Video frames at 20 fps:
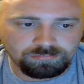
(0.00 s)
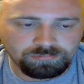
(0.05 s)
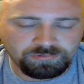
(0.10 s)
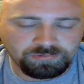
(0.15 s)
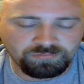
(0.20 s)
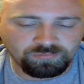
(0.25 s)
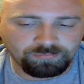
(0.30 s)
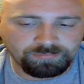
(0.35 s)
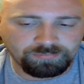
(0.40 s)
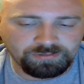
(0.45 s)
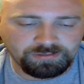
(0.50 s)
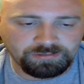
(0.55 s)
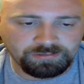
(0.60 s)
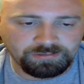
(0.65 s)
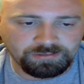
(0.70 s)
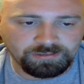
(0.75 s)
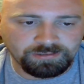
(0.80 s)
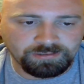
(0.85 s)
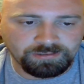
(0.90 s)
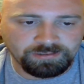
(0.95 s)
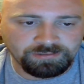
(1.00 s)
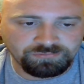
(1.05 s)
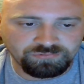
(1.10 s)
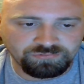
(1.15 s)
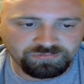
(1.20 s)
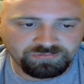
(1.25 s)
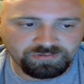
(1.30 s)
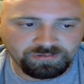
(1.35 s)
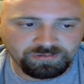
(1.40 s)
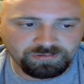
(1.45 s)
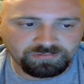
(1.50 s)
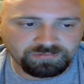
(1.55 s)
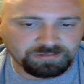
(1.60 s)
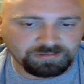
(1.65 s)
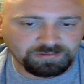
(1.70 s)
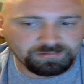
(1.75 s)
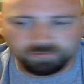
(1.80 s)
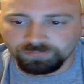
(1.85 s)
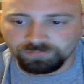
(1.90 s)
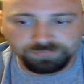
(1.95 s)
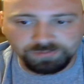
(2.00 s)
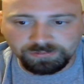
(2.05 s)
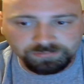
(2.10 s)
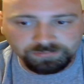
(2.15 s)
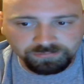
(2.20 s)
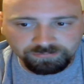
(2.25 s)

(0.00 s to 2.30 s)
is going to be interesting because I don't think